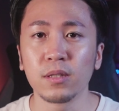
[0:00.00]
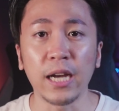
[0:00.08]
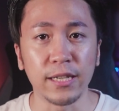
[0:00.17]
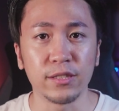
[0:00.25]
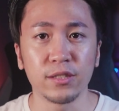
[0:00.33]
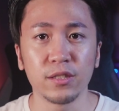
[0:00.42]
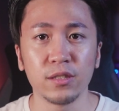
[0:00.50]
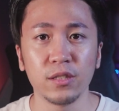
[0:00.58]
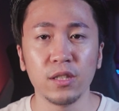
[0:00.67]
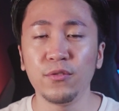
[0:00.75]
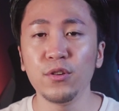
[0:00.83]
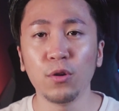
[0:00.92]
Guys,
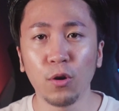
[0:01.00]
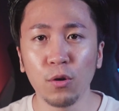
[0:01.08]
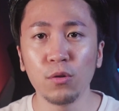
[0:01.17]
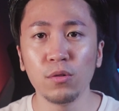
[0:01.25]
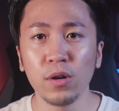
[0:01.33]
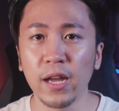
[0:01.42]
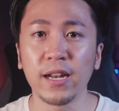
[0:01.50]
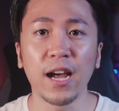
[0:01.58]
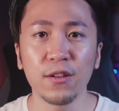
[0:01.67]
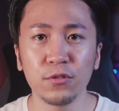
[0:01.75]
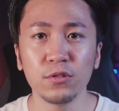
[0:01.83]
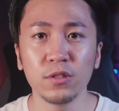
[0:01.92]
if you hold an
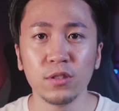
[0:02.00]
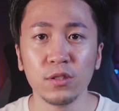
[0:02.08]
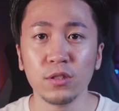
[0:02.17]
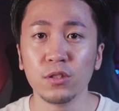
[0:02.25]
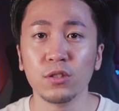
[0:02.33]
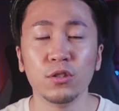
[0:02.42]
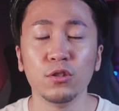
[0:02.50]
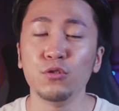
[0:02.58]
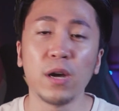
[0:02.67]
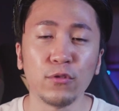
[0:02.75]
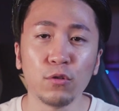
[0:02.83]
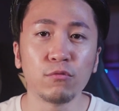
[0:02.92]
iPhone,
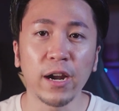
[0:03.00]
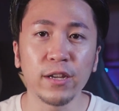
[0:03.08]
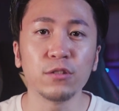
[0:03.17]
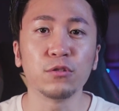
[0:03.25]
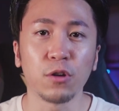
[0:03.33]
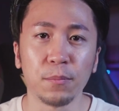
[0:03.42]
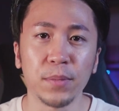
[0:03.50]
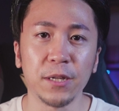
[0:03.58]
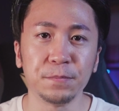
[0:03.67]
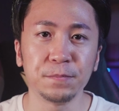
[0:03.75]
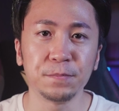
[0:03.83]
you have no right to complain.